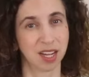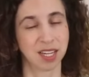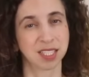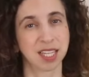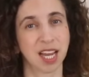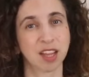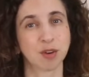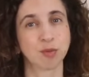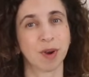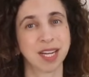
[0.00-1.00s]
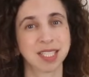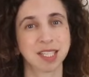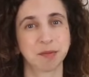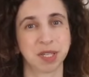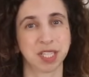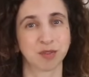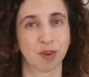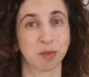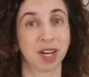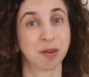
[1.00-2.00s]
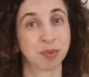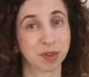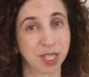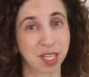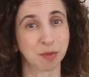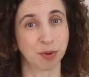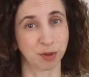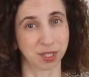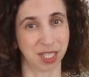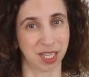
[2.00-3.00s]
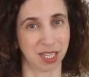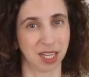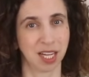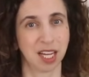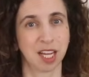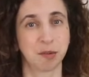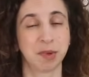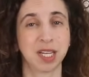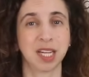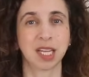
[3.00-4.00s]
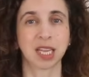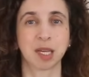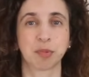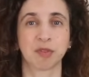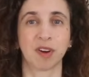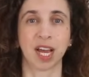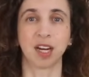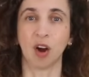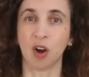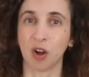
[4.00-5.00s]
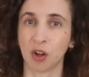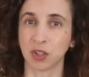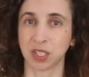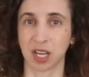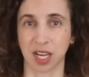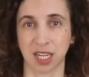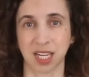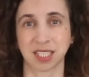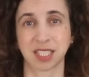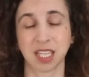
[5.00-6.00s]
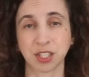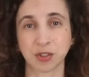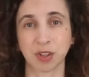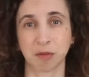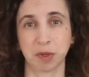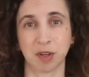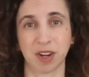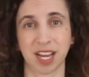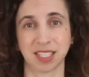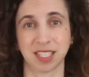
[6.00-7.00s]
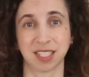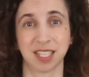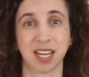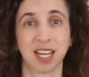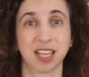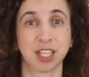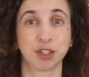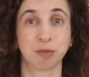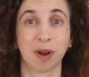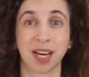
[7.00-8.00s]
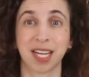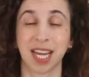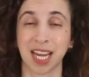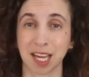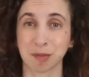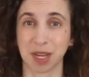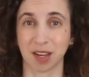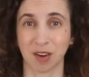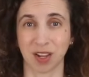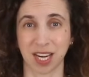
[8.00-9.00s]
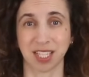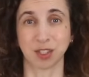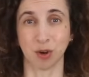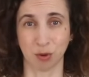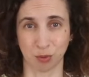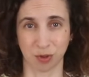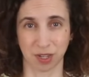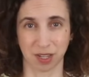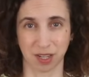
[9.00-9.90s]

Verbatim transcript: Together, rice and beans form a complete protein, meaning that they provide all nine essential amino acids that your body can't make on its own.